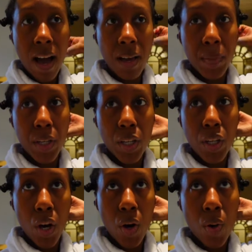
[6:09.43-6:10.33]
I'm gonna
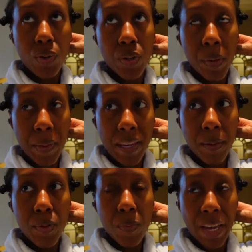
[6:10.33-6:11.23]
go do my
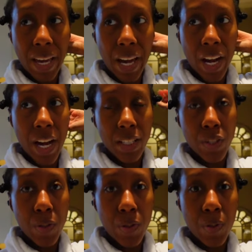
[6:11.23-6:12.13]
makeup, do my hair,
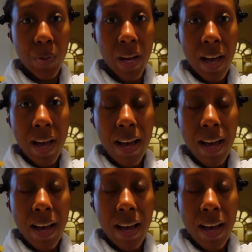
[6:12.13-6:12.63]
and do